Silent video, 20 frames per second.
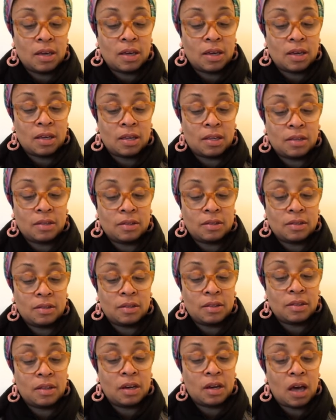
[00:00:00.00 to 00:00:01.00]
and
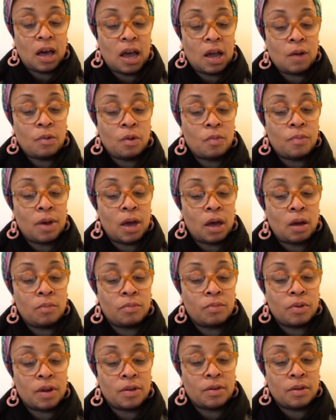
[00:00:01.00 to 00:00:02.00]
the Cairo bound
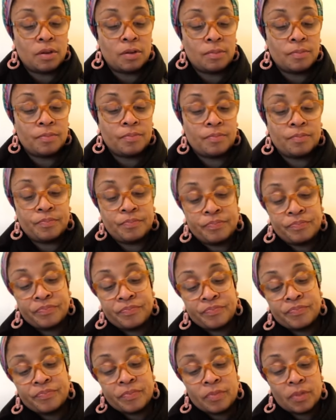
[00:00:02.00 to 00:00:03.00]
brother.
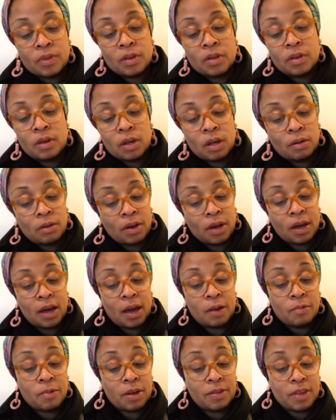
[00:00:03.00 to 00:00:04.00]
Okay, I
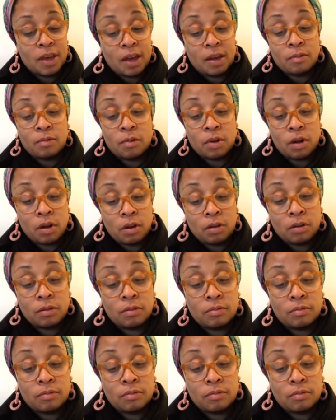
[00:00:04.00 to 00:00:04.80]
read that wrong.